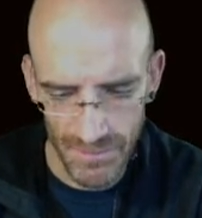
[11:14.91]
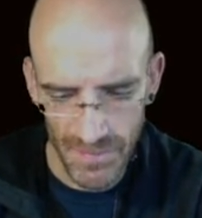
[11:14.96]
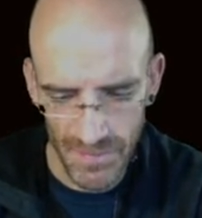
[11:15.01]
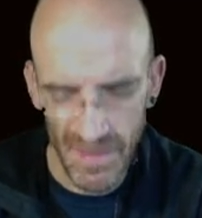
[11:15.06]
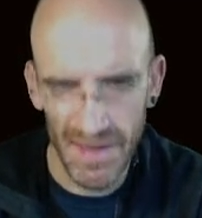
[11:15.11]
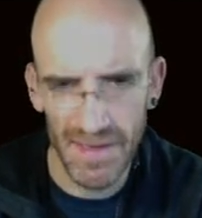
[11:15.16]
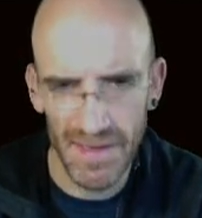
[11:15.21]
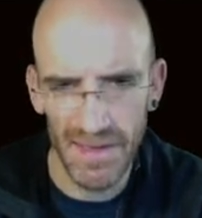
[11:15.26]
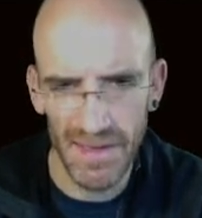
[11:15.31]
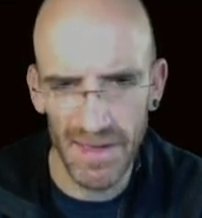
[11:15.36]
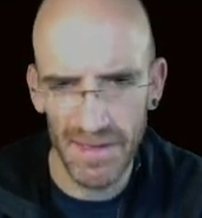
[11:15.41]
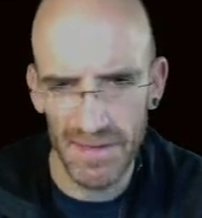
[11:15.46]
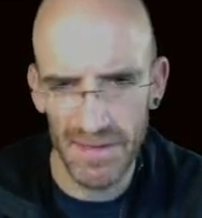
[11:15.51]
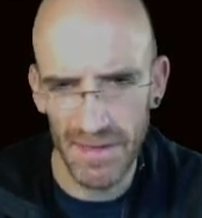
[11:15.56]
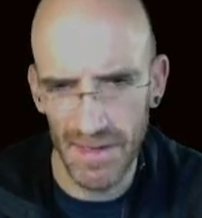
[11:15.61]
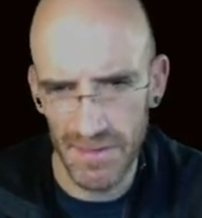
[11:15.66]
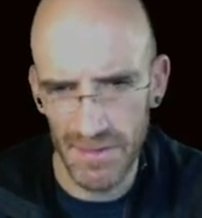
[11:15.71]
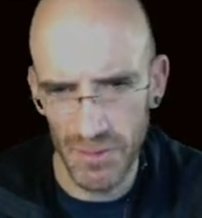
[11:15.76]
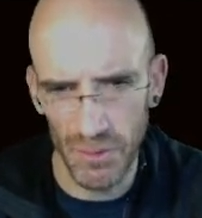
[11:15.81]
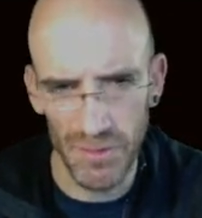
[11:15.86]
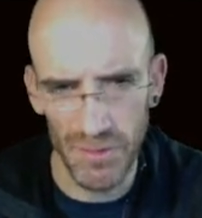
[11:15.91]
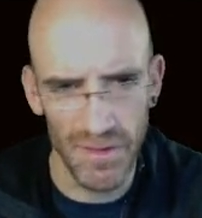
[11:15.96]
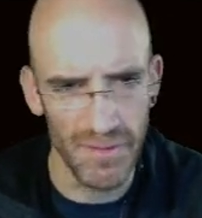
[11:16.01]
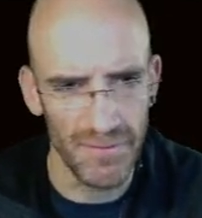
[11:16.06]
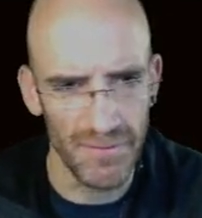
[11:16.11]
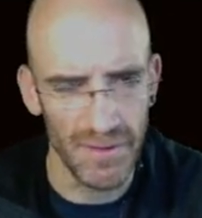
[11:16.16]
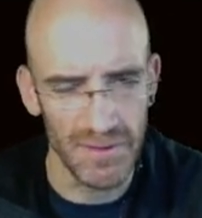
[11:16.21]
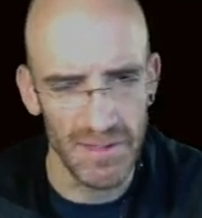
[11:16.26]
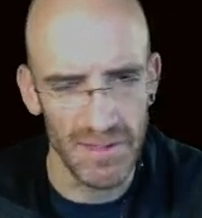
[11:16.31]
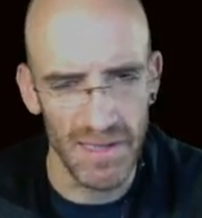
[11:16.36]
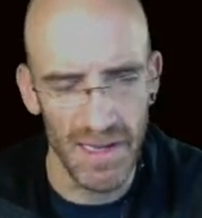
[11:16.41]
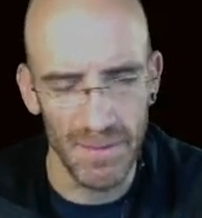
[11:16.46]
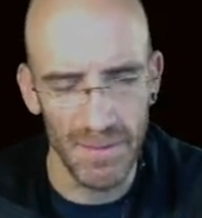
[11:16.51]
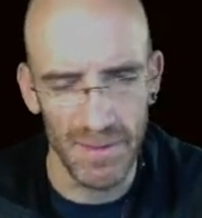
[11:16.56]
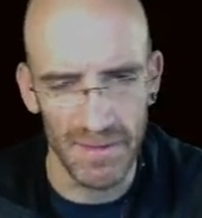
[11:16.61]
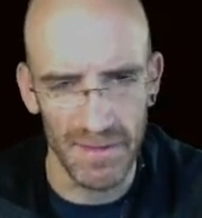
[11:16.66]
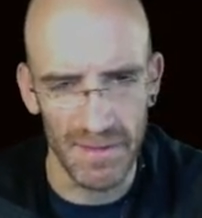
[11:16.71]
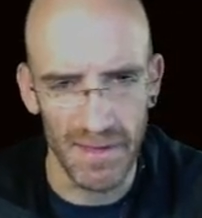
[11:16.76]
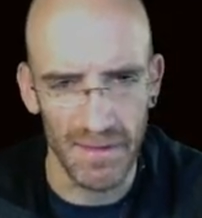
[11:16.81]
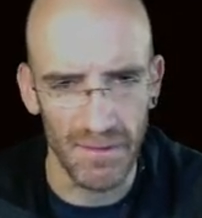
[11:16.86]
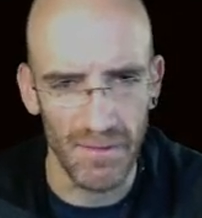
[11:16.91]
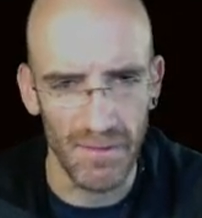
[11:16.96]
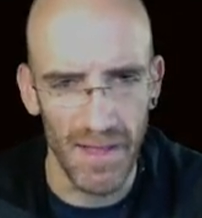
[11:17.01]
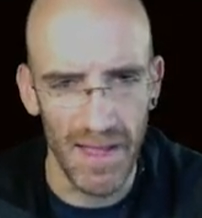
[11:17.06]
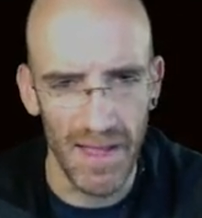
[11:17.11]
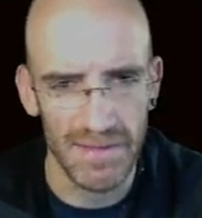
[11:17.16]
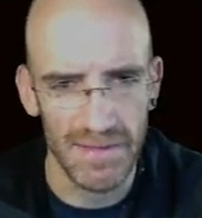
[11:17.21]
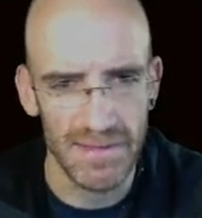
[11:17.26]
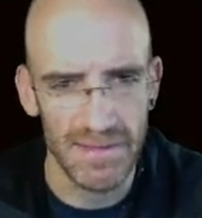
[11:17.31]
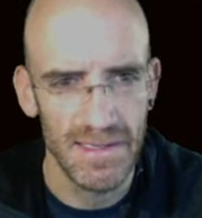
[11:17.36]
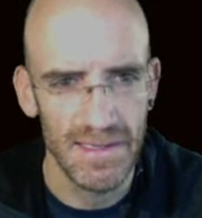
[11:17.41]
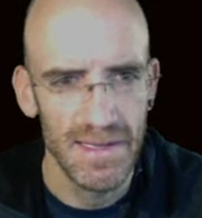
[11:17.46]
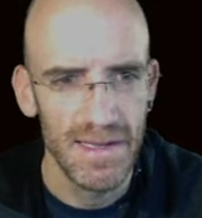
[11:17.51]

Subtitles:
And I told you the function name in class.